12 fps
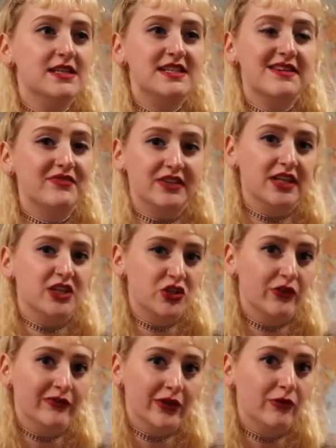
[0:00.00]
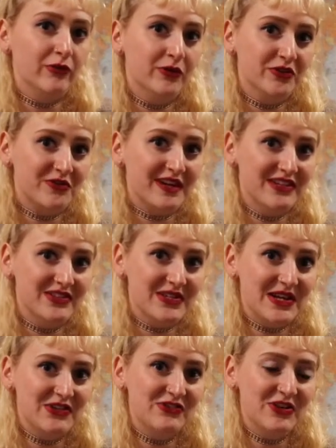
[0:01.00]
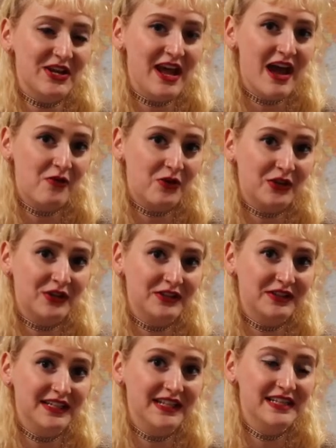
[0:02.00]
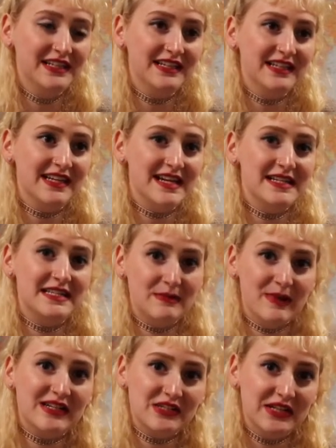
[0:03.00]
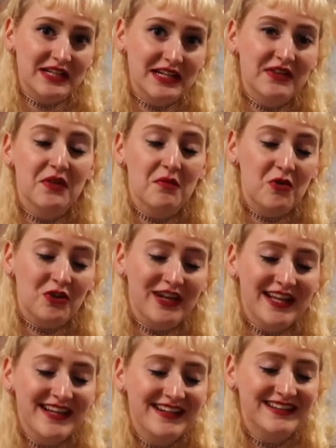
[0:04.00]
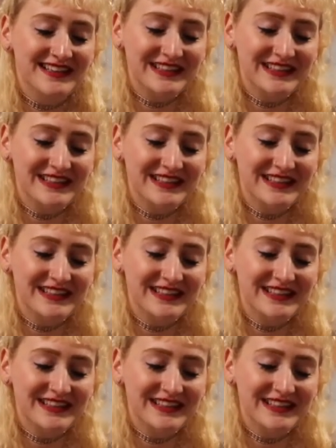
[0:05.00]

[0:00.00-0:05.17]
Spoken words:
Definitely don't go to a train station an hour early, especially in the morning.